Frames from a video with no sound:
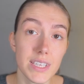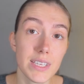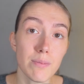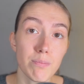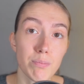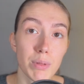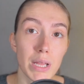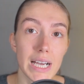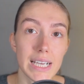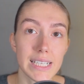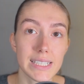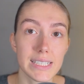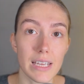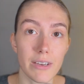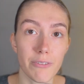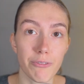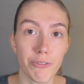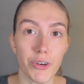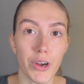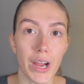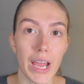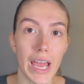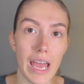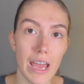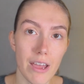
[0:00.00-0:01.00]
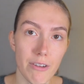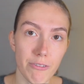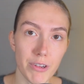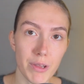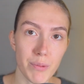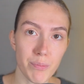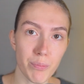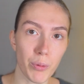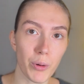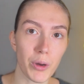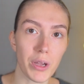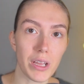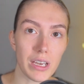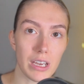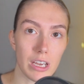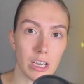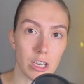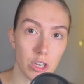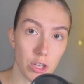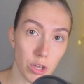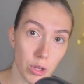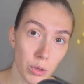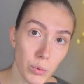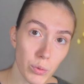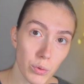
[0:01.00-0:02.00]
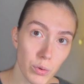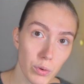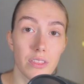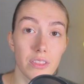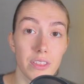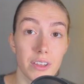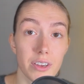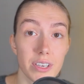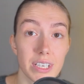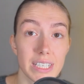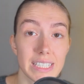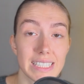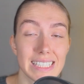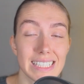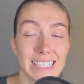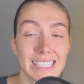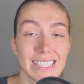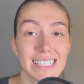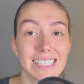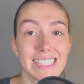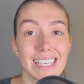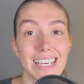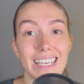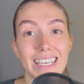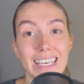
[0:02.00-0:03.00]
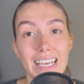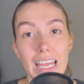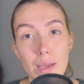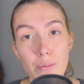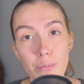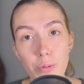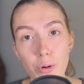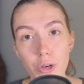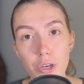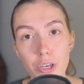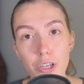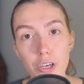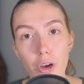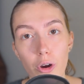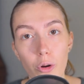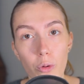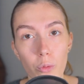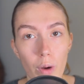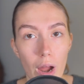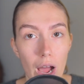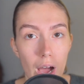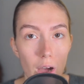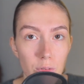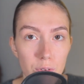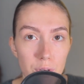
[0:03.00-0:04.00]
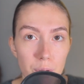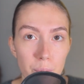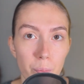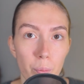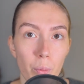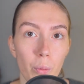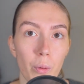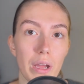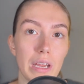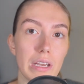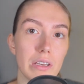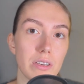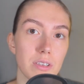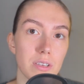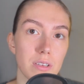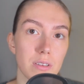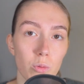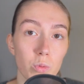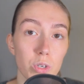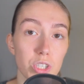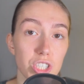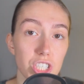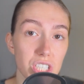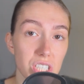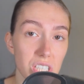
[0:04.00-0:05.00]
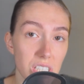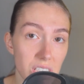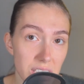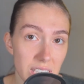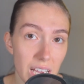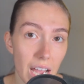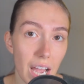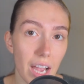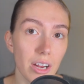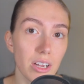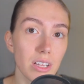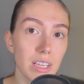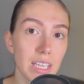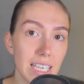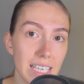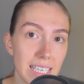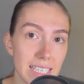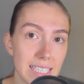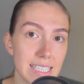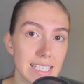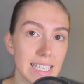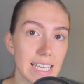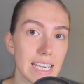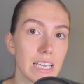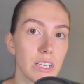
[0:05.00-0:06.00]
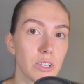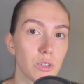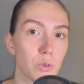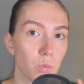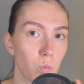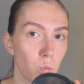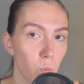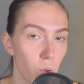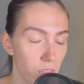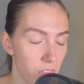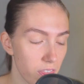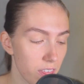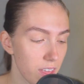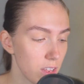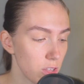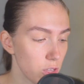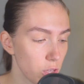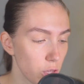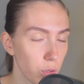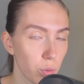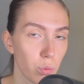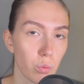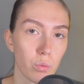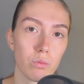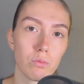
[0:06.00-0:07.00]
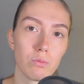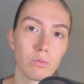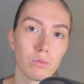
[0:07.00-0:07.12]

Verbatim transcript: implies that for every point in U, there exists a neighborhood around a point, which is entirely contained within U.